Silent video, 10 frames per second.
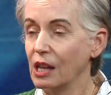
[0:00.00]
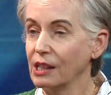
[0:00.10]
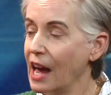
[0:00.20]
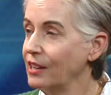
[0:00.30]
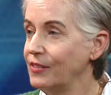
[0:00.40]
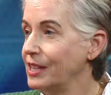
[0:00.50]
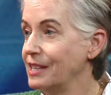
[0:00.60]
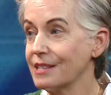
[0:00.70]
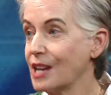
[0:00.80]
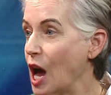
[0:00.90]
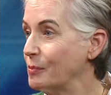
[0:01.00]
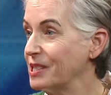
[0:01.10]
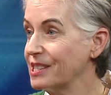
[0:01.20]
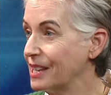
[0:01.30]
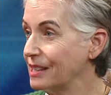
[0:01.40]
A lot of it is
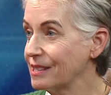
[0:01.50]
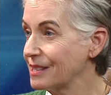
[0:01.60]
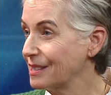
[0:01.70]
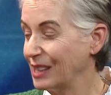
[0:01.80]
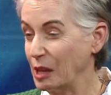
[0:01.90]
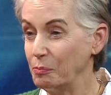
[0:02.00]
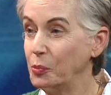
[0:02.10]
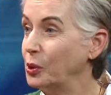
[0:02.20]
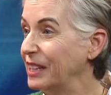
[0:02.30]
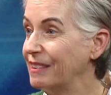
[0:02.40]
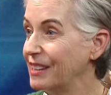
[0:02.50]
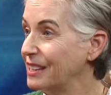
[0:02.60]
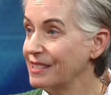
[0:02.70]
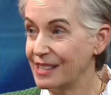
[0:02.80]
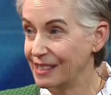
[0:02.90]
common sense, like putting
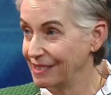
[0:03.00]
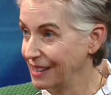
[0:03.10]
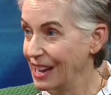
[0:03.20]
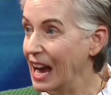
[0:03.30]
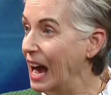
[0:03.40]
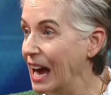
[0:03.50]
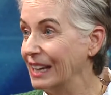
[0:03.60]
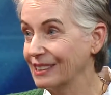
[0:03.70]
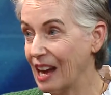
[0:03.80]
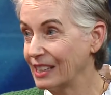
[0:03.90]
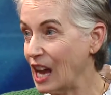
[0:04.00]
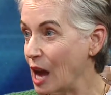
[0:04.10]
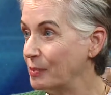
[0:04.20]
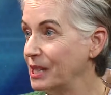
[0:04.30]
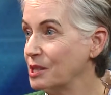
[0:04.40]
things in high lock
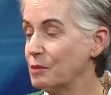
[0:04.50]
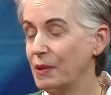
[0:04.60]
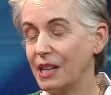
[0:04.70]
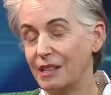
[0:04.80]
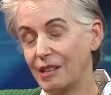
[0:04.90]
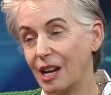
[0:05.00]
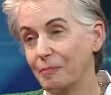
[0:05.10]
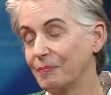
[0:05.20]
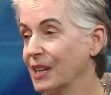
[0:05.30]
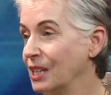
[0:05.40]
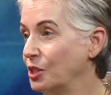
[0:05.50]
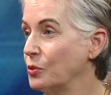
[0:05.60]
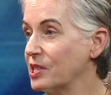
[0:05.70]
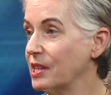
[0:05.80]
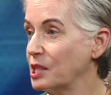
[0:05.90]
cabinets, but you
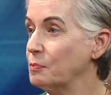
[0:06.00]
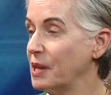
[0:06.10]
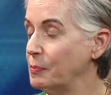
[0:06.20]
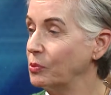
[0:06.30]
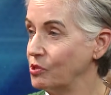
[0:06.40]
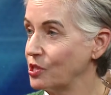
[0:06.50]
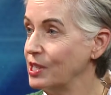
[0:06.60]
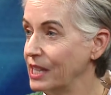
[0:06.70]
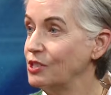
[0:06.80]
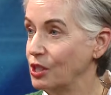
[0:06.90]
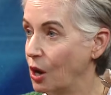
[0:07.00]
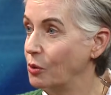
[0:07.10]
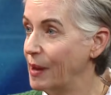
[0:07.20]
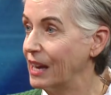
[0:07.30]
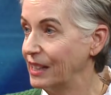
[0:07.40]
know, it's things people just need to
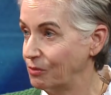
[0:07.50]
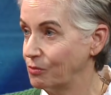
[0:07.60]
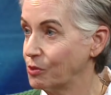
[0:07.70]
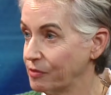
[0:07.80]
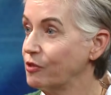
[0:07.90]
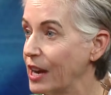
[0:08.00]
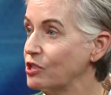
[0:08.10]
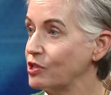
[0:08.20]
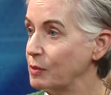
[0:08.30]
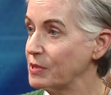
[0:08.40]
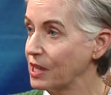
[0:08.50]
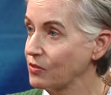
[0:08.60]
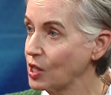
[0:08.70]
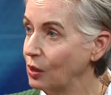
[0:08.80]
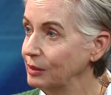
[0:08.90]
know about and refresh
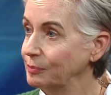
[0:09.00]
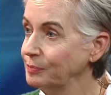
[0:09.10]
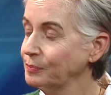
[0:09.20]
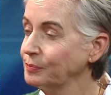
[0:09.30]
themselves on.